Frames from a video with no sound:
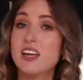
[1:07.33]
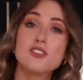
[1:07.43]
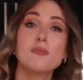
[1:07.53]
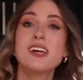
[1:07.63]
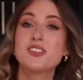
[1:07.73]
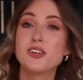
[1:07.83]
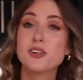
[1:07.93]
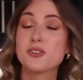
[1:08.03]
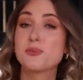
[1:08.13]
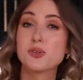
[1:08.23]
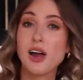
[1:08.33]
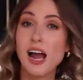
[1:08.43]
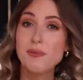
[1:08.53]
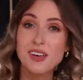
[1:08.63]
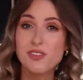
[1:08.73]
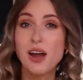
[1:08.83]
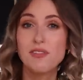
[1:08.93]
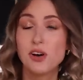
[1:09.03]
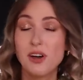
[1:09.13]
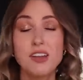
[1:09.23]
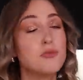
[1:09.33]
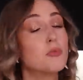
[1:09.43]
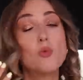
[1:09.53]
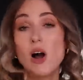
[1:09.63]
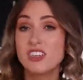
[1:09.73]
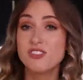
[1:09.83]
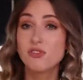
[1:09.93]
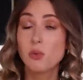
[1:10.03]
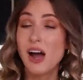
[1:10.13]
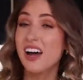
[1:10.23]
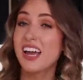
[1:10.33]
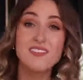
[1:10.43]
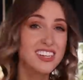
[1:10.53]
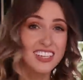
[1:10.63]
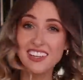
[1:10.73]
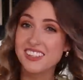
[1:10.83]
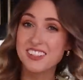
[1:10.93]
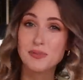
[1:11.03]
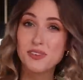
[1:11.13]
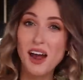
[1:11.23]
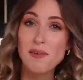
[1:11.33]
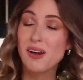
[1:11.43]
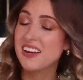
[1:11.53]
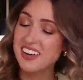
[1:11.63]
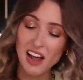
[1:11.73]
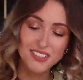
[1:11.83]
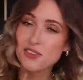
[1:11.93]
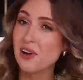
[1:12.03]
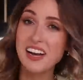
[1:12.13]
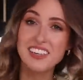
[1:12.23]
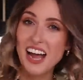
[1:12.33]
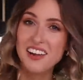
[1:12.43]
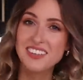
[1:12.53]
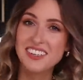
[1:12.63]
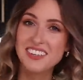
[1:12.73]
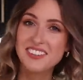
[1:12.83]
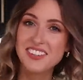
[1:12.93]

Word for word: And so make sure you're subscribed if you haven't already. If you've been watching for a while, you haven't clicked the subscribe button, now is a great time to do